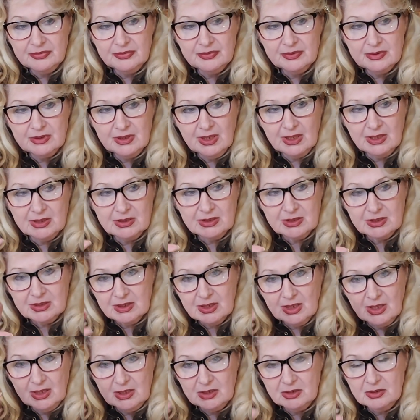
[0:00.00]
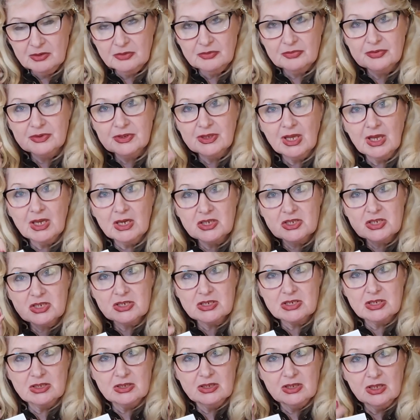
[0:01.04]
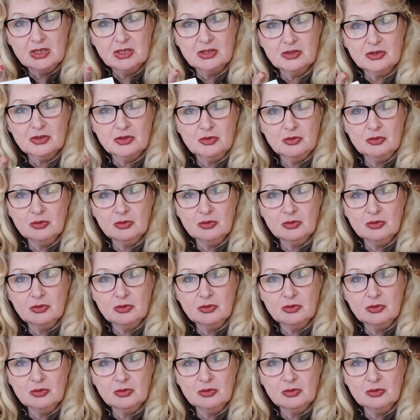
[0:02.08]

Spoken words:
that kind of texture that